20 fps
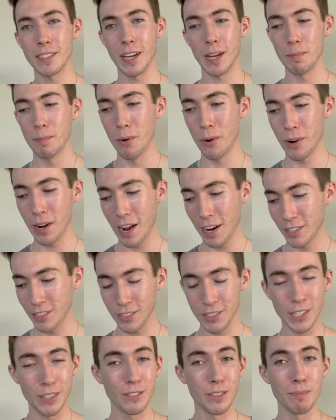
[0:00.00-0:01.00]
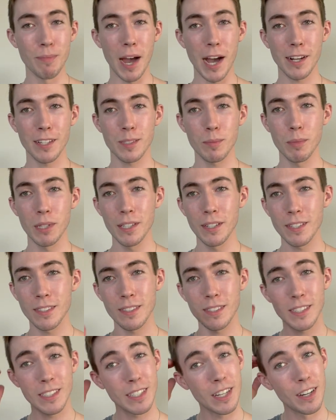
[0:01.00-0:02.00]
I'm more actually of a
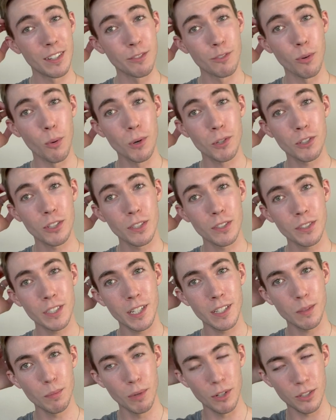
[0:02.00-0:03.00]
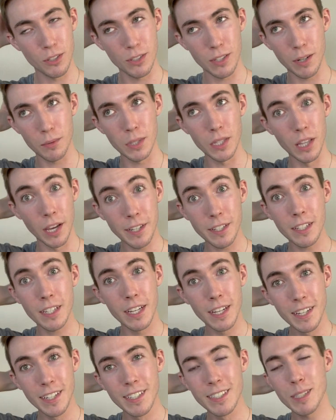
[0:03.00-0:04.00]
maximalist, unfortunately, as much as I would like
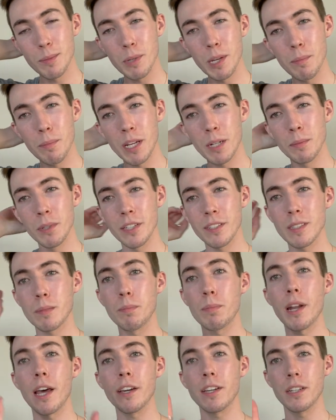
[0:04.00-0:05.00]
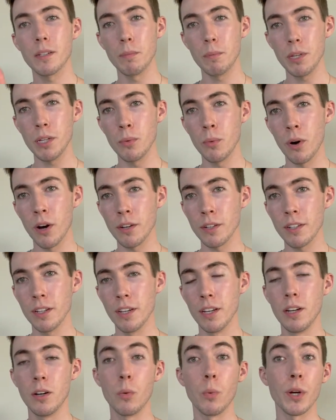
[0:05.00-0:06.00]
to be a minimalist, but I can be one
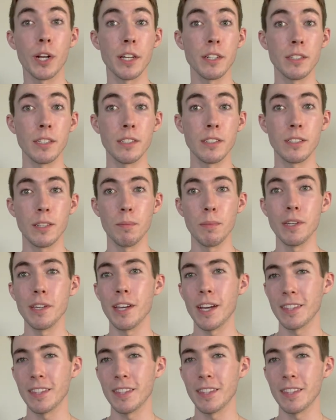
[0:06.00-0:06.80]
when I need to be.